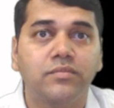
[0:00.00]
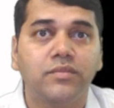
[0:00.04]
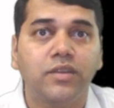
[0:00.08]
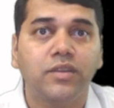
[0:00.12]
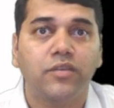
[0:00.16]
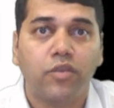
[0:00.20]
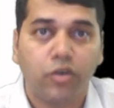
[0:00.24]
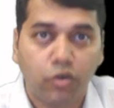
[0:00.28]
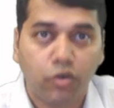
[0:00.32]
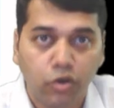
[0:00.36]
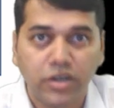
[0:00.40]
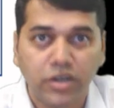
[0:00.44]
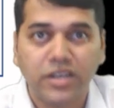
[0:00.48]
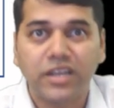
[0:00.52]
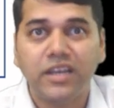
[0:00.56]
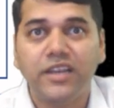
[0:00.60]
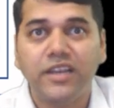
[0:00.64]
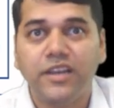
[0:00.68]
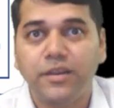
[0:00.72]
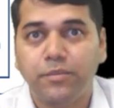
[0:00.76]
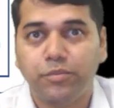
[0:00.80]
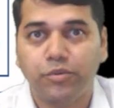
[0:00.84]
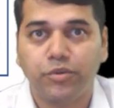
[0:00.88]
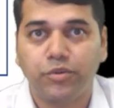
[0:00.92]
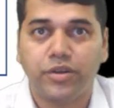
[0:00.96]
for quarterly
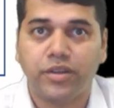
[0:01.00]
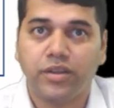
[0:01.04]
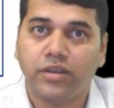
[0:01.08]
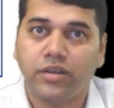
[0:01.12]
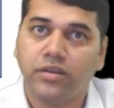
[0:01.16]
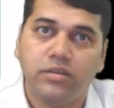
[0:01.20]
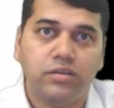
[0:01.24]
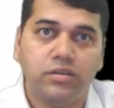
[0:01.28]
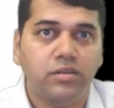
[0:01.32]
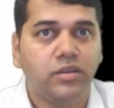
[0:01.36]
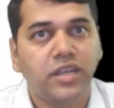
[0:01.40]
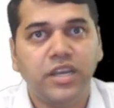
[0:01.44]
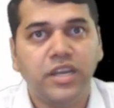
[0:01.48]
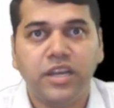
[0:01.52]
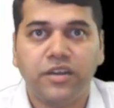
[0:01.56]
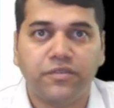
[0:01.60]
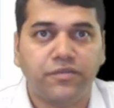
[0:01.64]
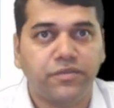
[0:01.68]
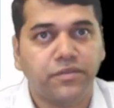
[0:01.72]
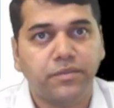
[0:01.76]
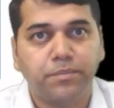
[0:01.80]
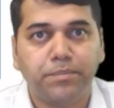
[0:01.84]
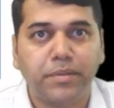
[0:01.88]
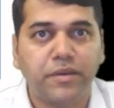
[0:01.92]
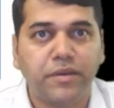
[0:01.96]
reporting.
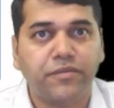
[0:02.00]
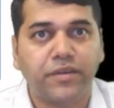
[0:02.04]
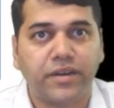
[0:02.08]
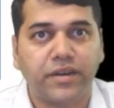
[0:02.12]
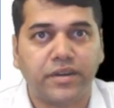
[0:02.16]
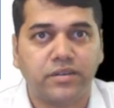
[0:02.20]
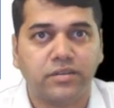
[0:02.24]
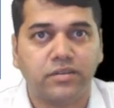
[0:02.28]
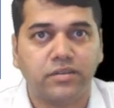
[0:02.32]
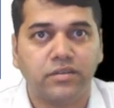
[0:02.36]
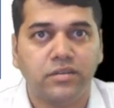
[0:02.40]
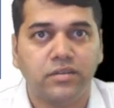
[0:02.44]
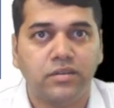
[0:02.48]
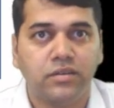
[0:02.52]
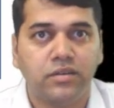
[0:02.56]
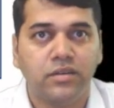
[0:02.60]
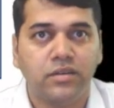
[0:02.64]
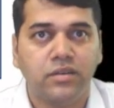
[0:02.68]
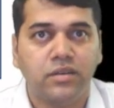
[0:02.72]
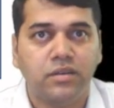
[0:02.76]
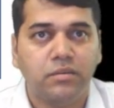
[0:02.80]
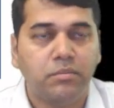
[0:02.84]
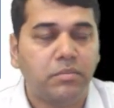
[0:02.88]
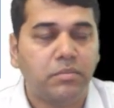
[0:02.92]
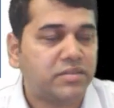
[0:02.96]
Enough, perfect.
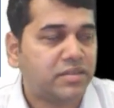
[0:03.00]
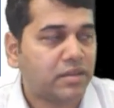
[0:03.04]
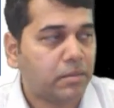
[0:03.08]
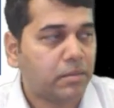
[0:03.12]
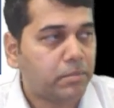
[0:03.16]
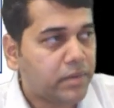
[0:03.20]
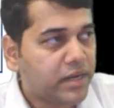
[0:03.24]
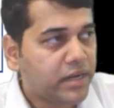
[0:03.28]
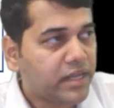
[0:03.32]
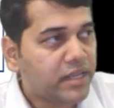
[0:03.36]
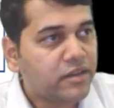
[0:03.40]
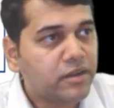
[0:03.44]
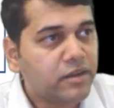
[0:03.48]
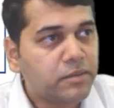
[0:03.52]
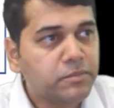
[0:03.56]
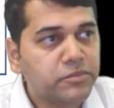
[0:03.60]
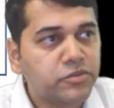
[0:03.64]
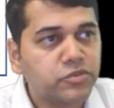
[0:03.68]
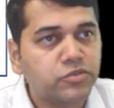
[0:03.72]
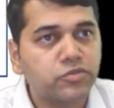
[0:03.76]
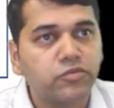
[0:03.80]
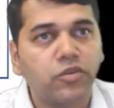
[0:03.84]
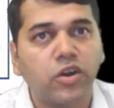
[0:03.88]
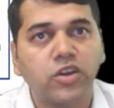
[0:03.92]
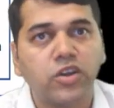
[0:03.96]
But somebody
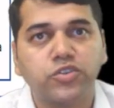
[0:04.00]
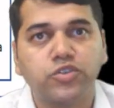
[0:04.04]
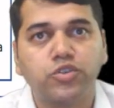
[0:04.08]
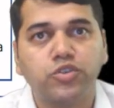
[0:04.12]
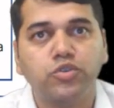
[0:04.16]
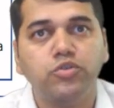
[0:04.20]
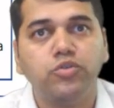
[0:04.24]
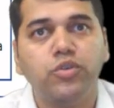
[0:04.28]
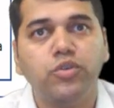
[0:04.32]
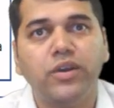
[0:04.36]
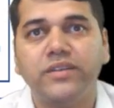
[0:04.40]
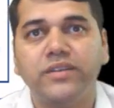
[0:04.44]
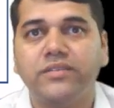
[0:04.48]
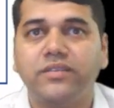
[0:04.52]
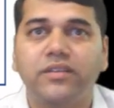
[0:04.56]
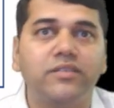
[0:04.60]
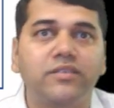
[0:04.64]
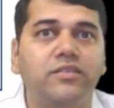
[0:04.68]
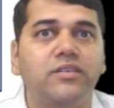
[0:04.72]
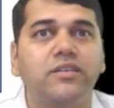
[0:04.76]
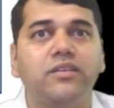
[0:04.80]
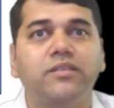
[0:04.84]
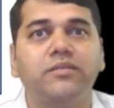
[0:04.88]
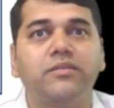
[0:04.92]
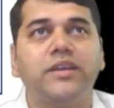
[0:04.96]
comes, walks to you and says,
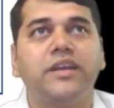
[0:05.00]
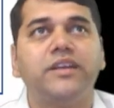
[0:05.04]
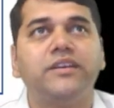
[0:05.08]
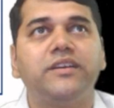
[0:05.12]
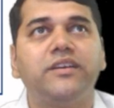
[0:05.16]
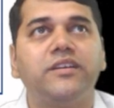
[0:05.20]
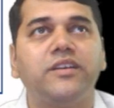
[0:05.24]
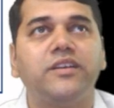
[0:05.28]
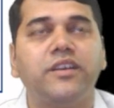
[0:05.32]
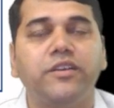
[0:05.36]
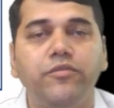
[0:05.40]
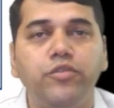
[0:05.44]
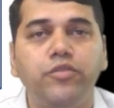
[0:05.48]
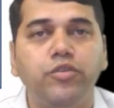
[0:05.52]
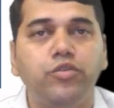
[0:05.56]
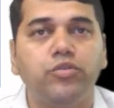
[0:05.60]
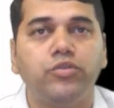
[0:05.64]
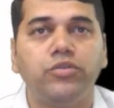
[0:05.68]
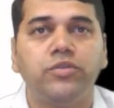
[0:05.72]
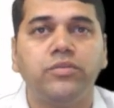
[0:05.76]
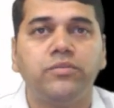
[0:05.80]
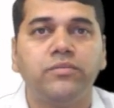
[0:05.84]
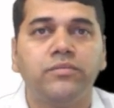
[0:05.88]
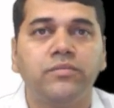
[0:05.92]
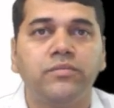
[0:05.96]
sir, get it reviewed.
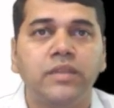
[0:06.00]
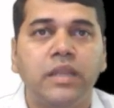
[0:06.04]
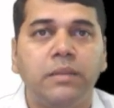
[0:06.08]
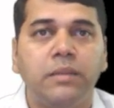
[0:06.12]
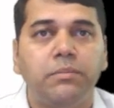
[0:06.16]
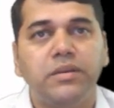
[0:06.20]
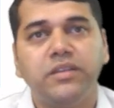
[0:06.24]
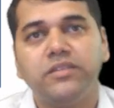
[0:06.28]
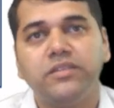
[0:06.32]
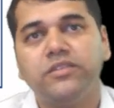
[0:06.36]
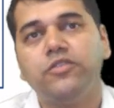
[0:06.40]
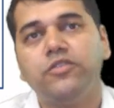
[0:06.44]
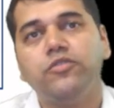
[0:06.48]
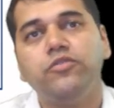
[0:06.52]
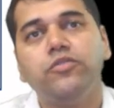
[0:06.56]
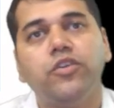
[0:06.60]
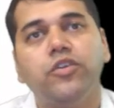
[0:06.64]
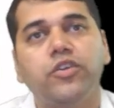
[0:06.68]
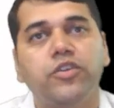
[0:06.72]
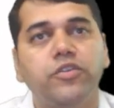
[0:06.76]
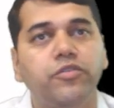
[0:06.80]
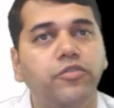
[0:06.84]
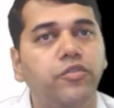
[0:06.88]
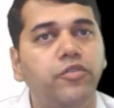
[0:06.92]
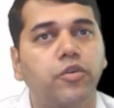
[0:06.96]
Please give your
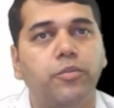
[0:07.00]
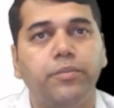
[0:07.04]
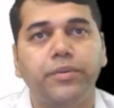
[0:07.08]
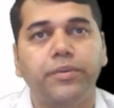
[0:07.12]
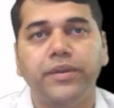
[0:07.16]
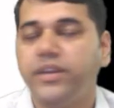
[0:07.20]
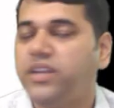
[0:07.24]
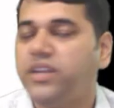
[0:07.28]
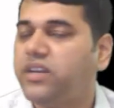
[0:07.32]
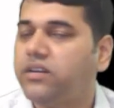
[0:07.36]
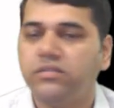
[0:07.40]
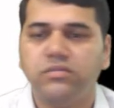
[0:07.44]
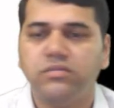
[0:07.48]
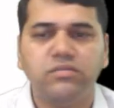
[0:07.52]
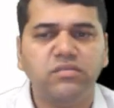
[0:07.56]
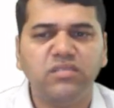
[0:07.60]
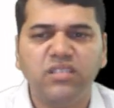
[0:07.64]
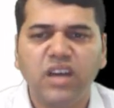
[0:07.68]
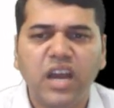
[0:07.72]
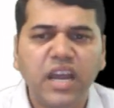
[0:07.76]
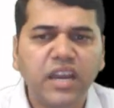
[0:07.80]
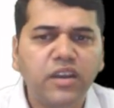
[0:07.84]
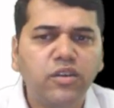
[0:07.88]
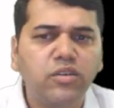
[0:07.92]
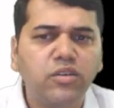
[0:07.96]
review opinion.
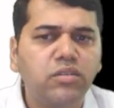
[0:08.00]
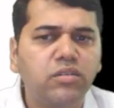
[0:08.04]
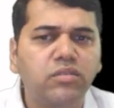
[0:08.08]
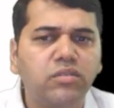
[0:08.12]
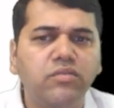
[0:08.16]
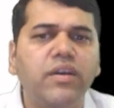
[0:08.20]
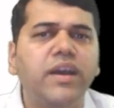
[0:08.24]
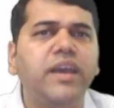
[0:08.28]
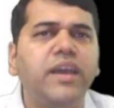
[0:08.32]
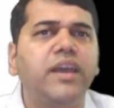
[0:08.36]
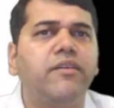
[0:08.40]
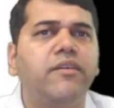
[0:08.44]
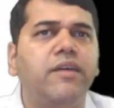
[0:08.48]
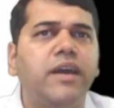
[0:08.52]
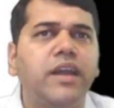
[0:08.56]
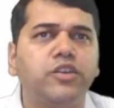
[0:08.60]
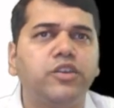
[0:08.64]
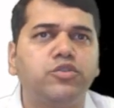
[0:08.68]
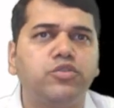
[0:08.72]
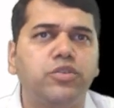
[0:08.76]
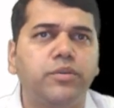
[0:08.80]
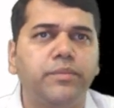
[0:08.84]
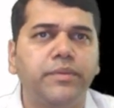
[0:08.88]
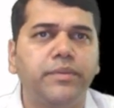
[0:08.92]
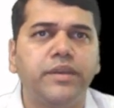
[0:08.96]
I don't, why, why
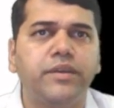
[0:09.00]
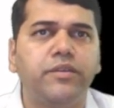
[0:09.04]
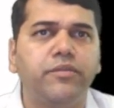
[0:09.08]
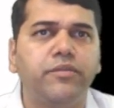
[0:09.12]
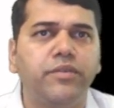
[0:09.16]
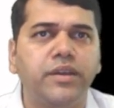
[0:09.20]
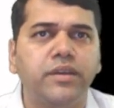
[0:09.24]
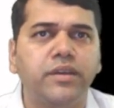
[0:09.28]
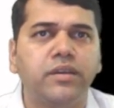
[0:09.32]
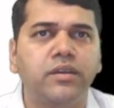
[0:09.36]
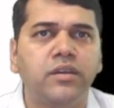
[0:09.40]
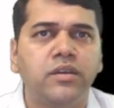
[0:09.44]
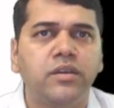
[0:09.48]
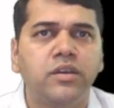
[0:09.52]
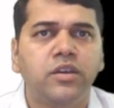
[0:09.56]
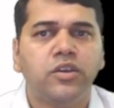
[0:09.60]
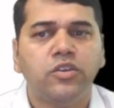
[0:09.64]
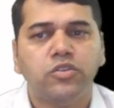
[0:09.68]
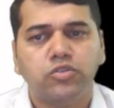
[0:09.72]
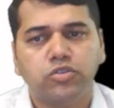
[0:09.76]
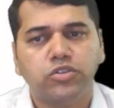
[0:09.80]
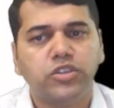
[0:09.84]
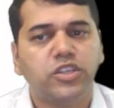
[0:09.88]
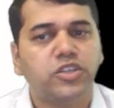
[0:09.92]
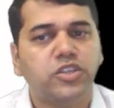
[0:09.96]
should I be giving?
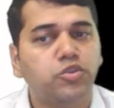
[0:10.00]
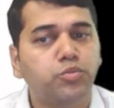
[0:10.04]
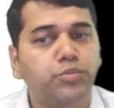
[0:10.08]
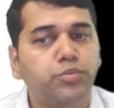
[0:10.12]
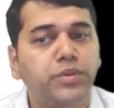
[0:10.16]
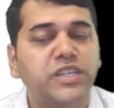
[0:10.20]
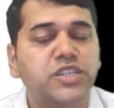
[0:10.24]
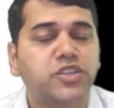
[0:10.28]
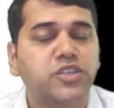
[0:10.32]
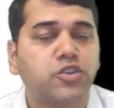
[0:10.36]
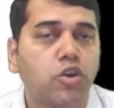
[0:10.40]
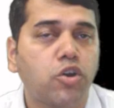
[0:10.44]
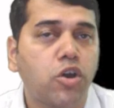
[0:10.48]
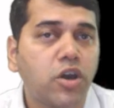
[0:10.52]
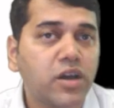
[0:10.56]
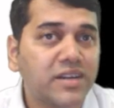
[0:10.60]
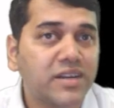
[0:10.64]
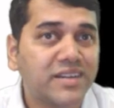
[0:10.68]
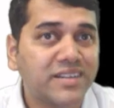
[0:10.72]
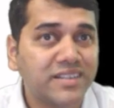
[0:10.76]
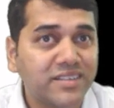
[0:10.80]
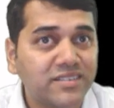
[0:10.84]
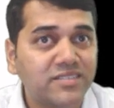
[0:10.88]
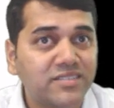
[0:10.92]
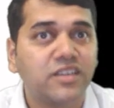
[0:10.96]
So there should be a strong
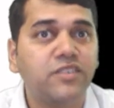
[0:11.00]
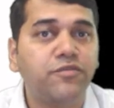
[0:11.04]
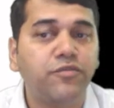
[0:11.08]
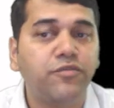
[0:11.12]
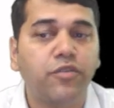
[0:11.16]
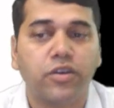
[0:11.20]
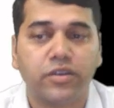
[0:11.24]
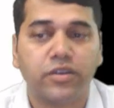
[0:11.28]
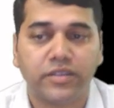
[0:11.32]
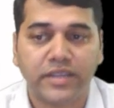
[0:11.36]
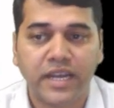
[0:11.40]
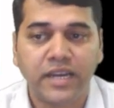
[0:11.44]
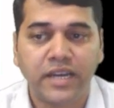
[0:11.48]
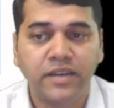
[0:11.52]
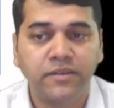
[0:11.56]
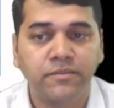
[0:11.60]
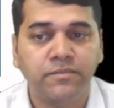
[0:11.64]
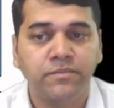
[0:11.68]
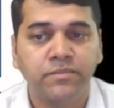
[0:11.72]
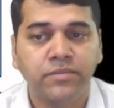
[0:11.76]
reason for that,